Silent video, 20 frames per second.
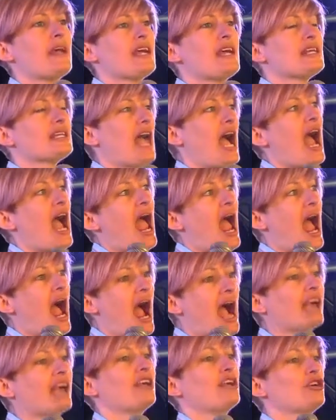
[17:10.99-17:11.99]
get
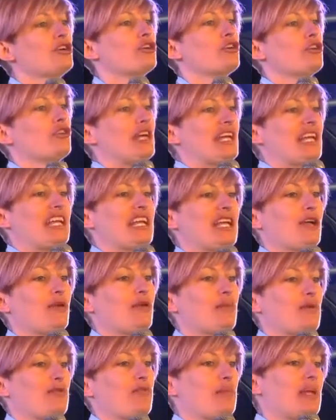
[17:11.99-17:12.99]
angry
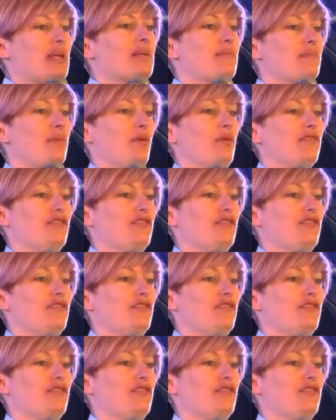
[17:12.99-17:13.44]
with people